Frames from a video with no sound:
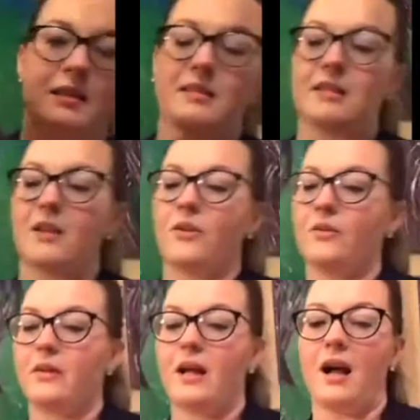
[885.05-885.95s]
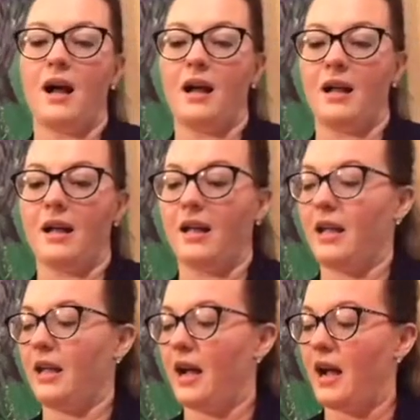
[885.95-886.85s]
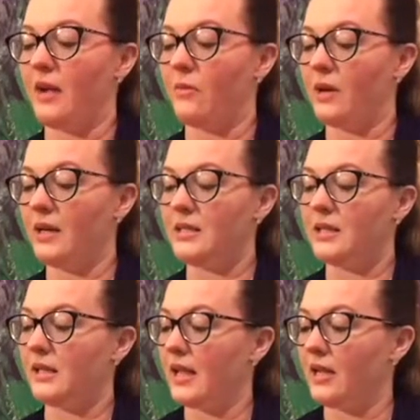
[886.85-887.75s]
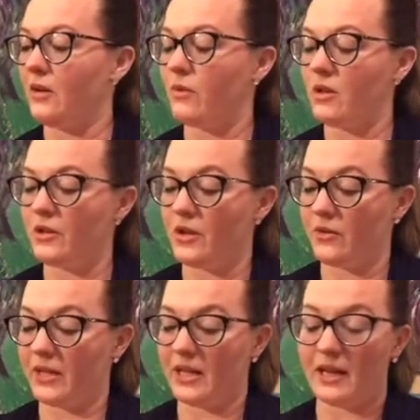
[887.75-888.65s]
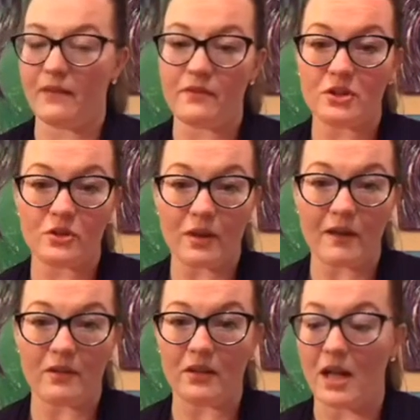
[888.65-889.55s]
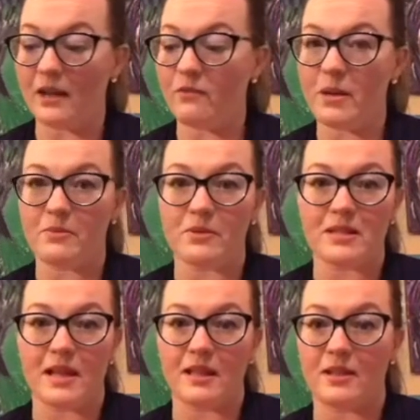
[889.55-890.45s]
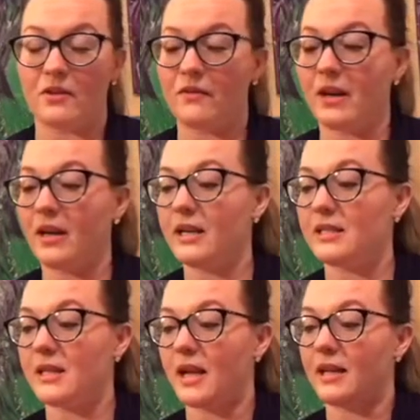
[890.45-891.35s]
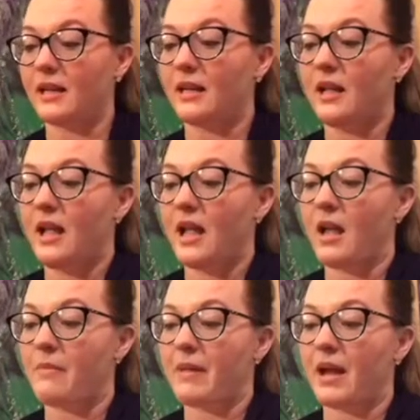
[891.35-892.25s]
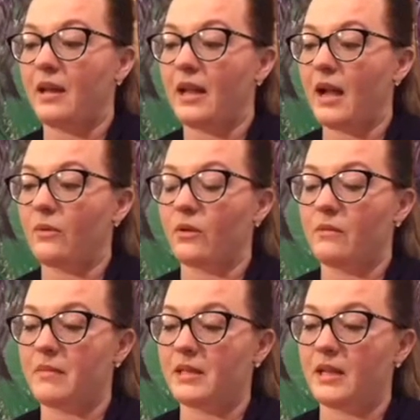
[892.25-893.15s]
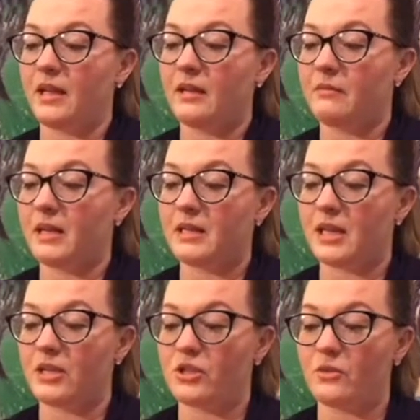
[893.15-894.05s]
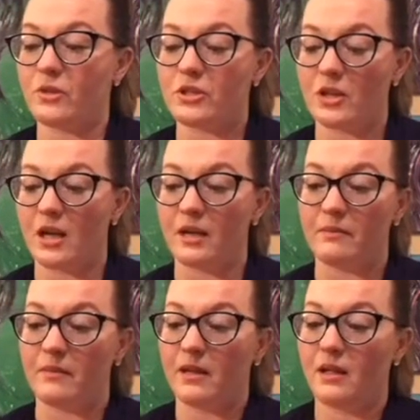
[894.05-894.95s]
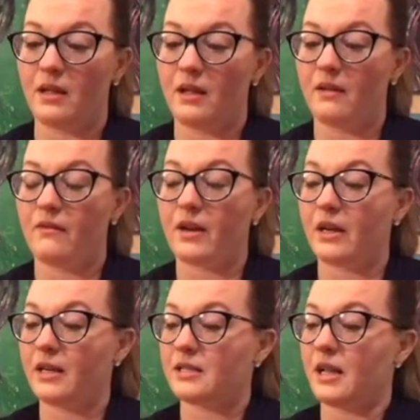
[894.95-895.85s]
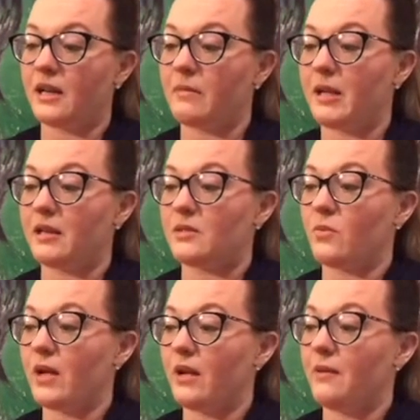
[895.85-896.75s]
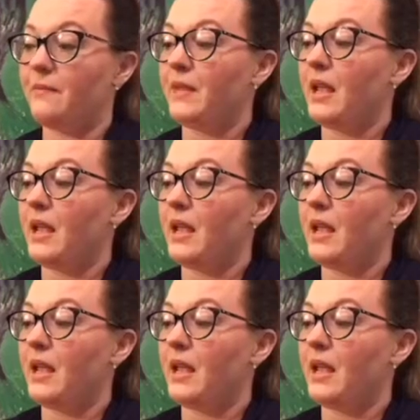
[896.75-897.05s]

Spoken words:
So I wanted to let you all know, again, I do have a lot of people saying that they're very excited about our Monday meditation, which I'm very excited about as well.